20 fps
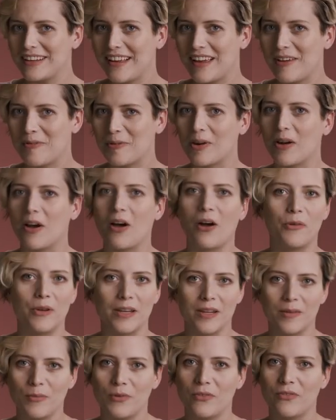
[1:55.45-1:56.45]
and I were
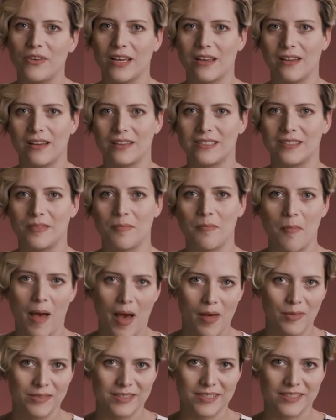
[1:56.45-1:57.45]
already moving on to
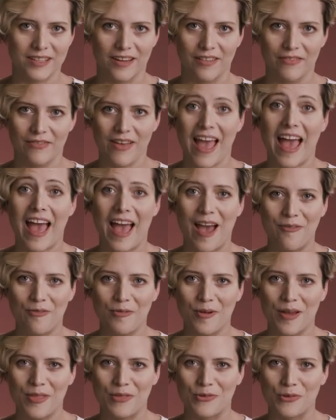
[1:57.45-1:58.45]
mouth stuff
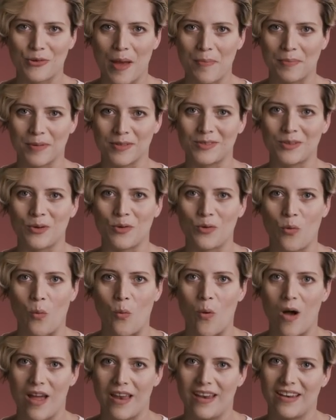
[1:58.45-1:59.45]
halfway through episode
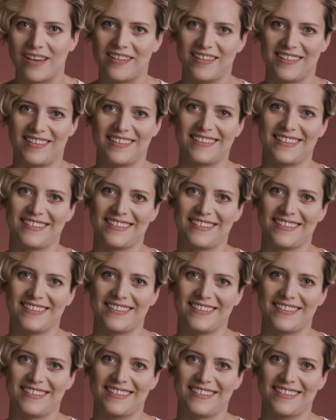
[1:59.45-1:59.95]
1.